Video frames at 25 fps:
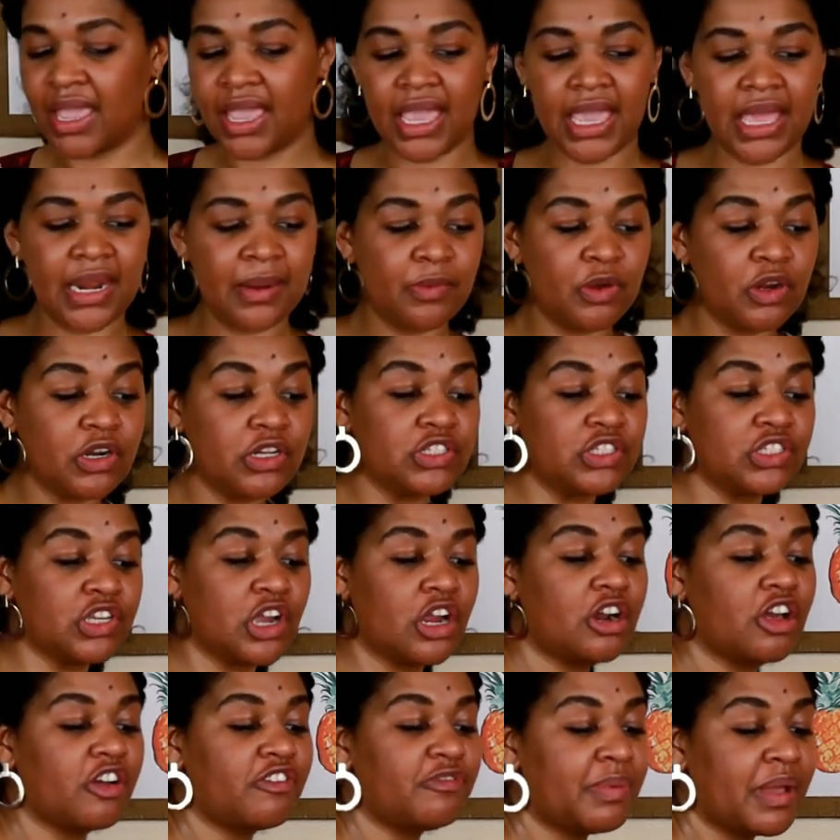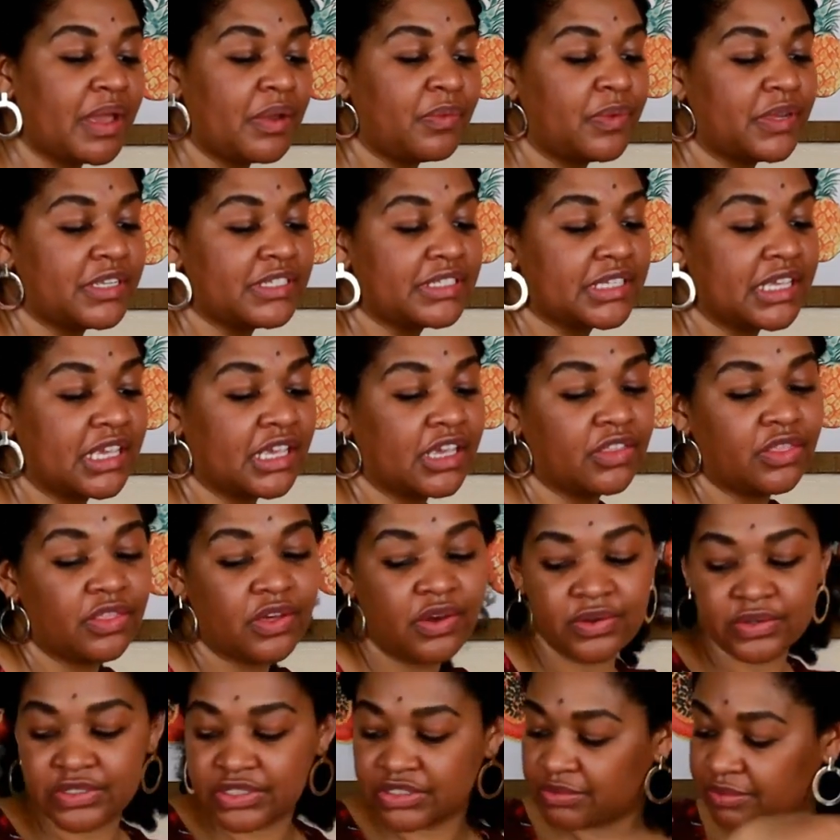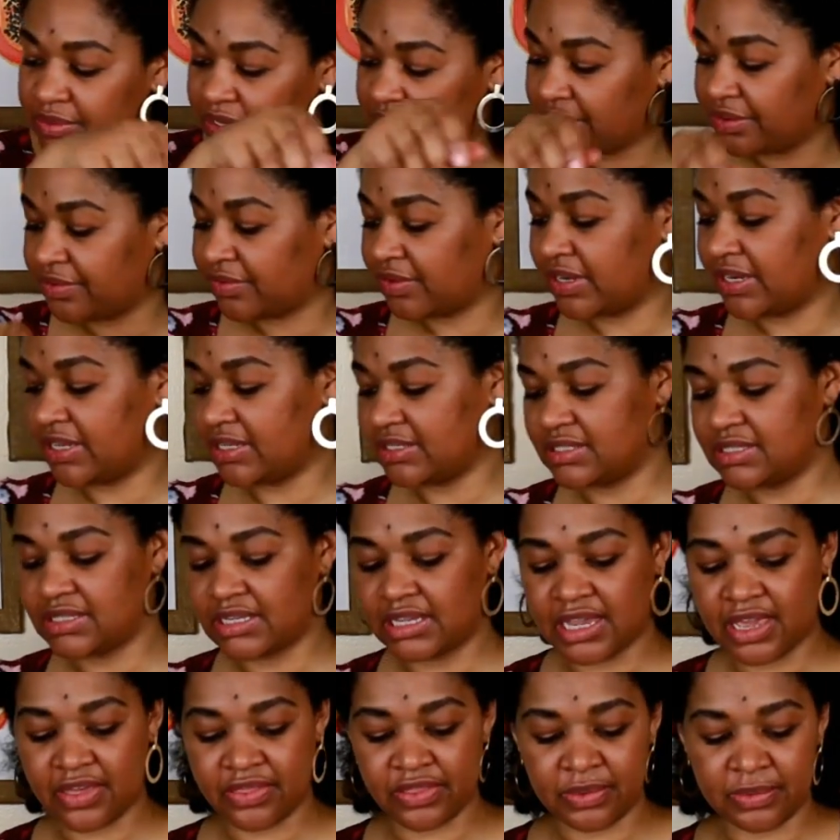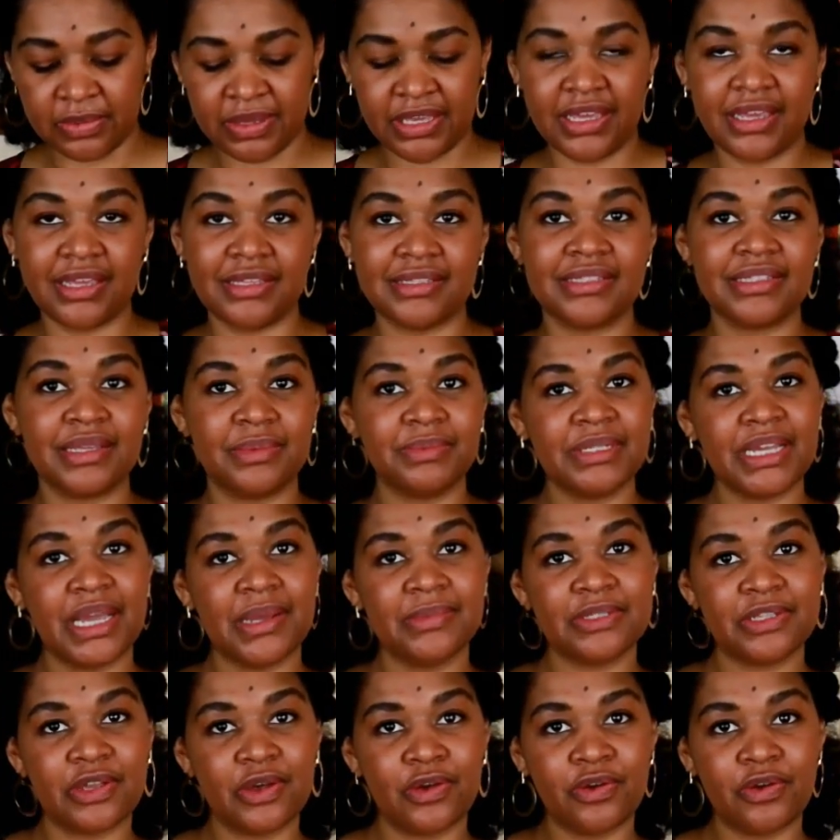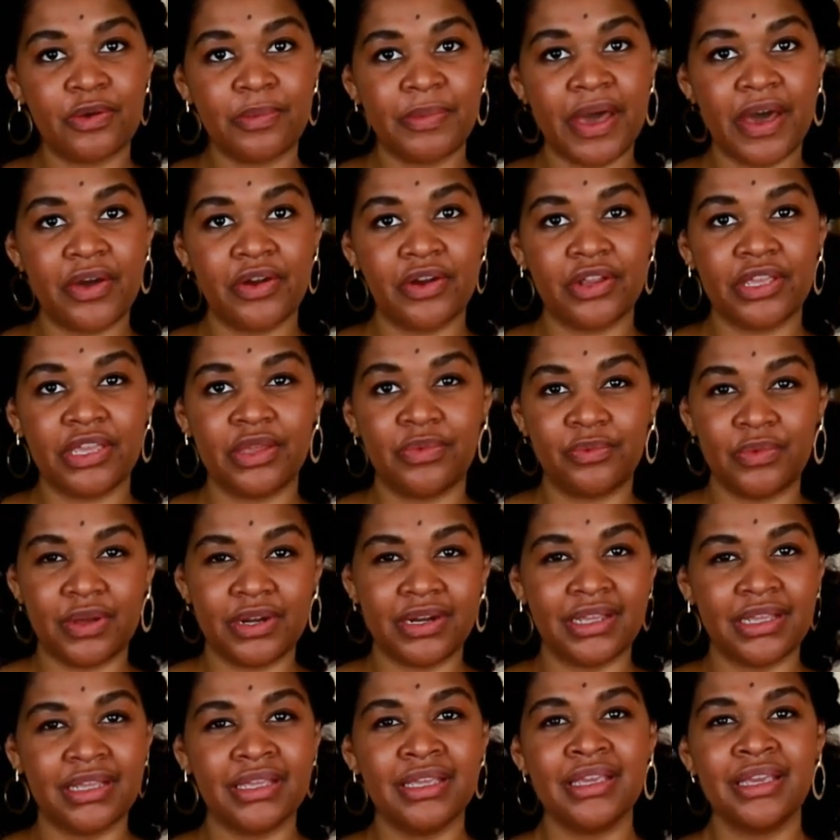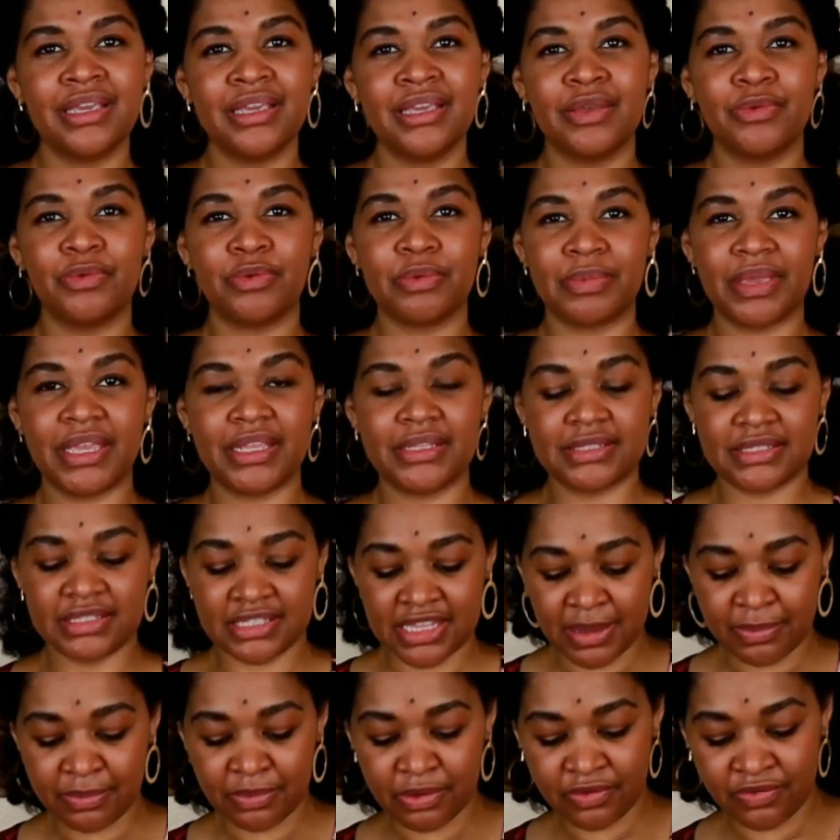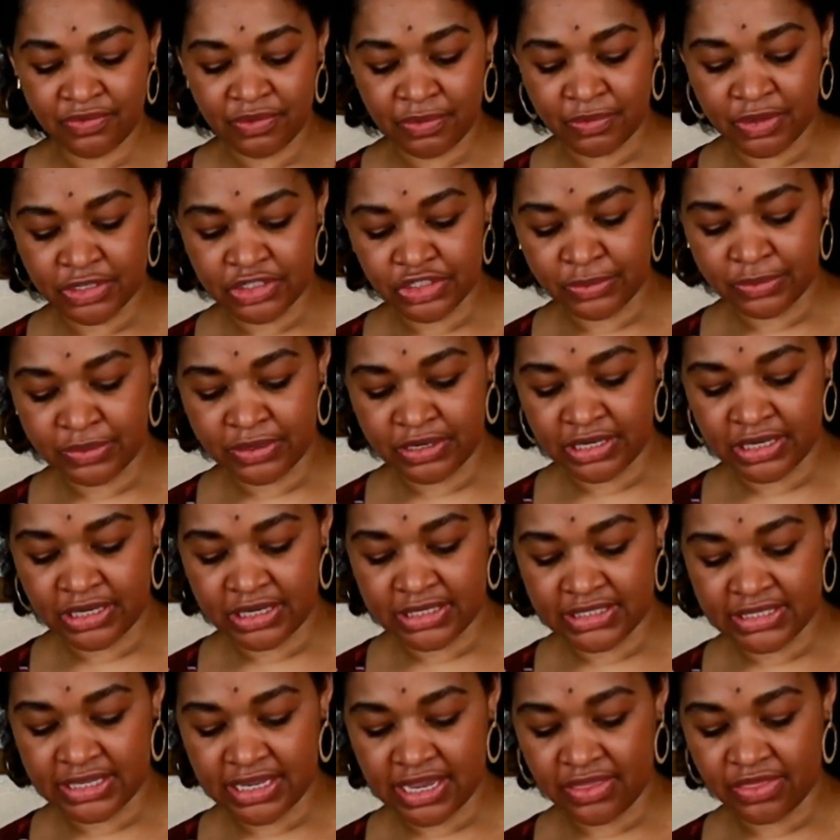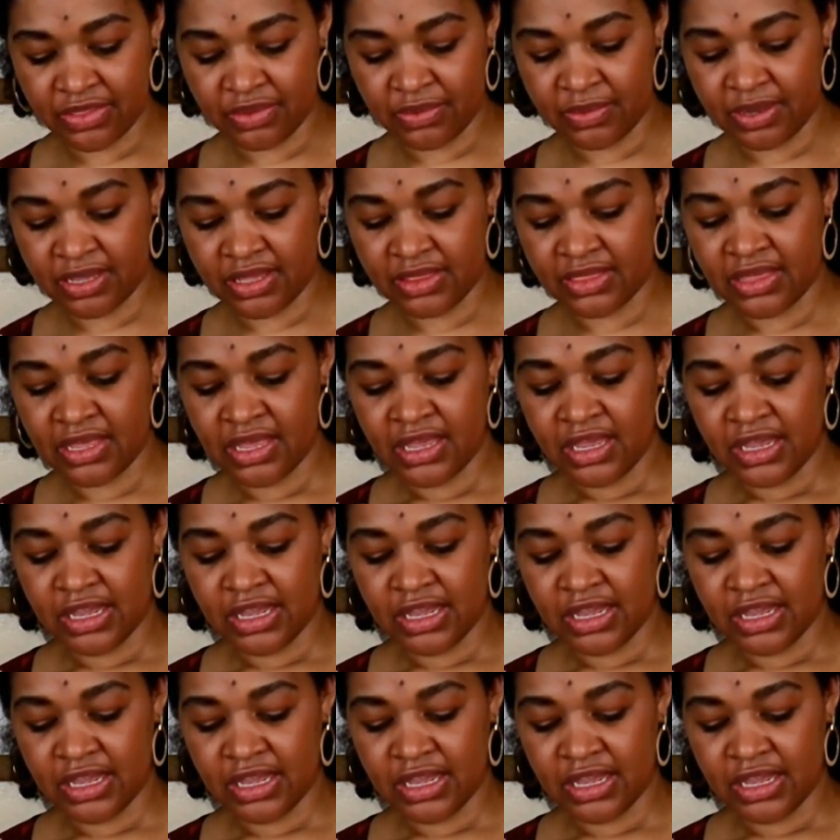And I'm going to start off by whisking those 3 ingredients together, because sometimes cocoa powder can want to remain separate from what you're putting it together with.